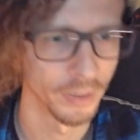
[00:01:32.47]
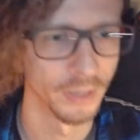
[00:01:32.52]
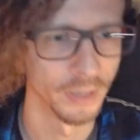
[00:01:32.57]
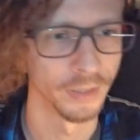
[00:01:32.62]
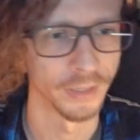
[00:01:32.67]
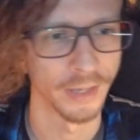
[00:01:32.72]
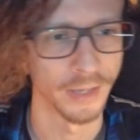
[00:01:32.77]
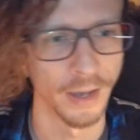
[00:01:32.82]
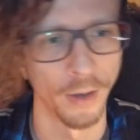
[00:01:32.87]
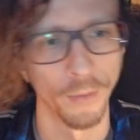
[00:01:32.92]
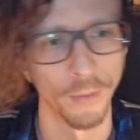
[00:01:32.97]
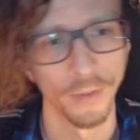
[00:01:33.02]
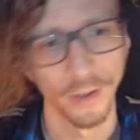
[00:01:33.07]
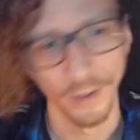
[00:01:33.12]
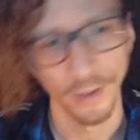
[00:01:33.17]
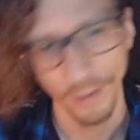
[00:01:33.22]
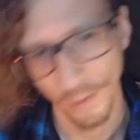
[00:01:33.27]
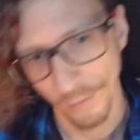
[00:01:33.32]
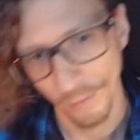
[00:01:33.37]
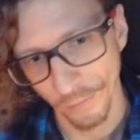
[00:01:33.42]
an account,
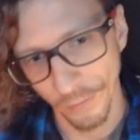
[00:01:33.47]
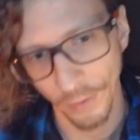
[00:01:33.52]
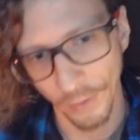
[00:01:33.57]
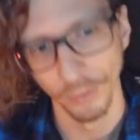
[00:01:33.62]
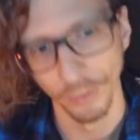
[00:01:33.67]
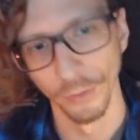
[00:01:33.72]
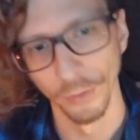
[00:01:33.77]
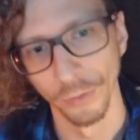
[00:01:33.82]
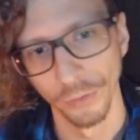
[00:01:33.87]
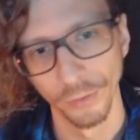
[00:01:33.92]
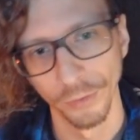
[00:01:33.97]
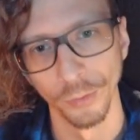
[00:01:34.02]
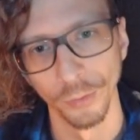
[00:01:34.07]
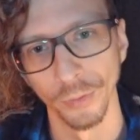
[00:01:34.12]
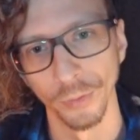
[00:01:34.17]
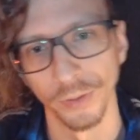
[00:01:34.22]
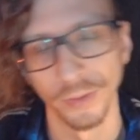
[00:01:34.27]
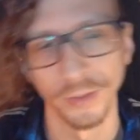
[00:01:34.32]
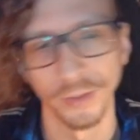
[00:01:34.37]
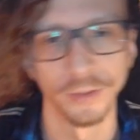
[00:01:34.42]
follow through
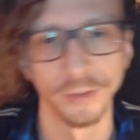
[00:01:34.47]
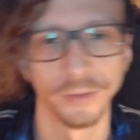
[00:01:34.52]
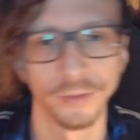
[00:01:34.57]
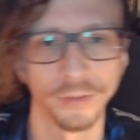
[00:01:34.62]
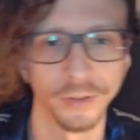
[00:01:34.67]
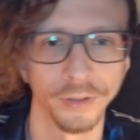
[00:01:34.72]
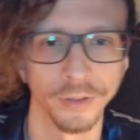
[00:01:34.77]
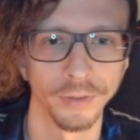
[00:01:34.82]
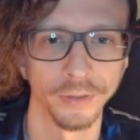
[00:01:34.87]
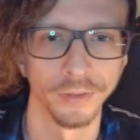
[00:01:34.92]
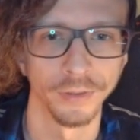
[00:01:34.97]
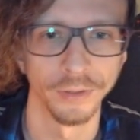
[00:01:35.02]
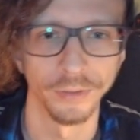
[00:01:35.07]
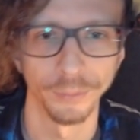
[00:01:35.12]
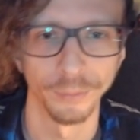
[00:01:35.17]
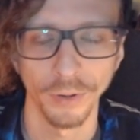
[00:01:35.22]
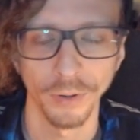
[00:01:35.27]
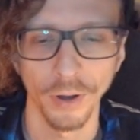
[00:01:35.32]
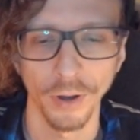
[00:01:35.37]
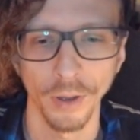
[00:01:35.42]
with these uh, these
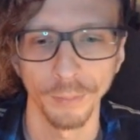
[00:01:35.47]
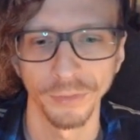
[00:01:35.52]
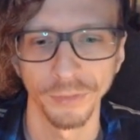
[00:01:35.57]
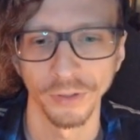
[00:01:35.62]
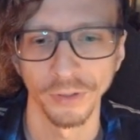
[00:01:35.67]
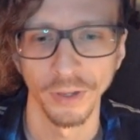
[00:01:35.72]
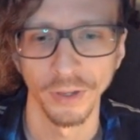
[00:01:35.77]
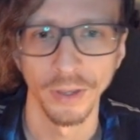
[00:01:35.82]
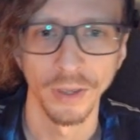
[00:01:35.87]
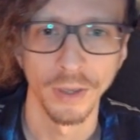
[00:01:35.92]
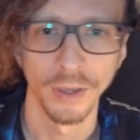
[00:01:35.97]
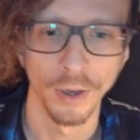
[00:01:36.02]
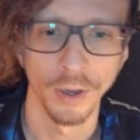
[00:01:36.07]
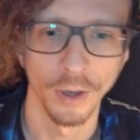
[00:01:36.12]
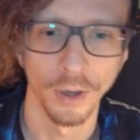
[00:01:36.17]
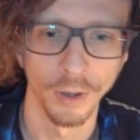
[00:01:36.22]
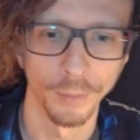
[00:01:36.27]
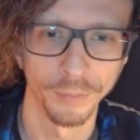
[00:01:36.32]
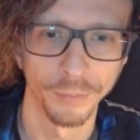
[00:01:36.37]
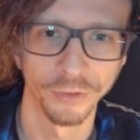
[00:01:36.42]
prompts,
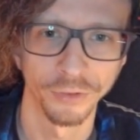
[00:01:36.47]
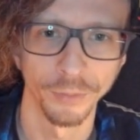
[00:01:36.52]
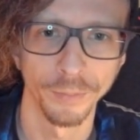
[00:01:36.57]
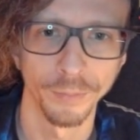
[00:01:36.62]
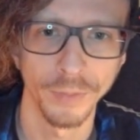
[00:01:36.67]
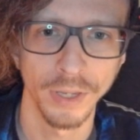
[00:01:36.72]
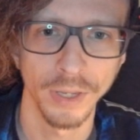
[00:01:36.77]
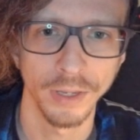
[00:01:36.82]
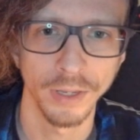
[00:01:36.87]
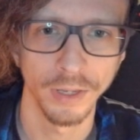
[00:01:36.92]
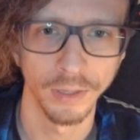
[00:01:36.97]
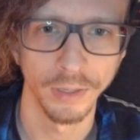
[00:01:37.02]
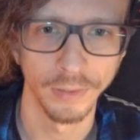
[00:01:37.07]
uh, submit, and